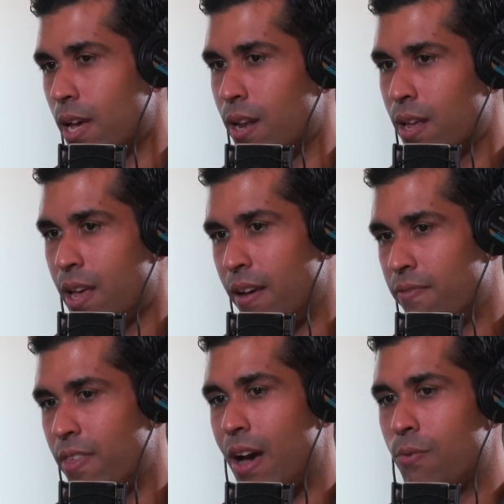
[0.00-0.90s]
And
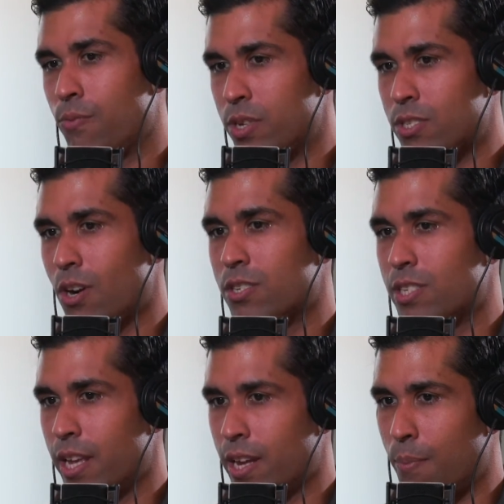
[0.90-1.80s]
if that we start
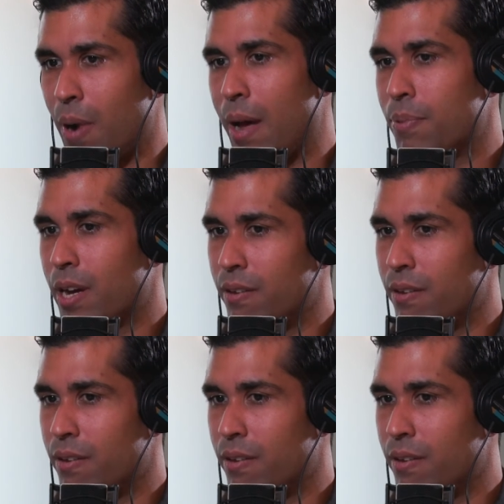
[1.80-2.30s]
seeing a pipeline